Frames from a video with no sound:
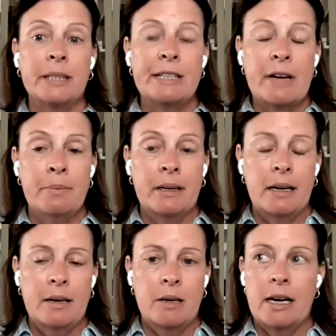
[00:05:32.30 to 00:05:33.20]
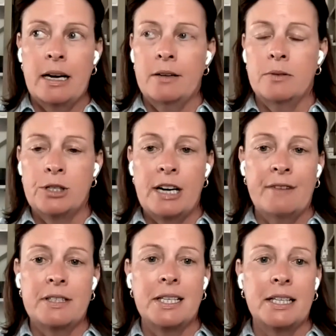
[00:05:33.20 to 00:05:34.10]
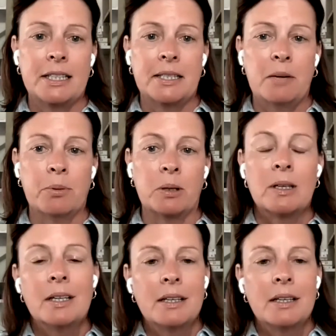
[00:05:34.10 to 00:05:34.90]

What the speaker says: believe I should have a seat at the table.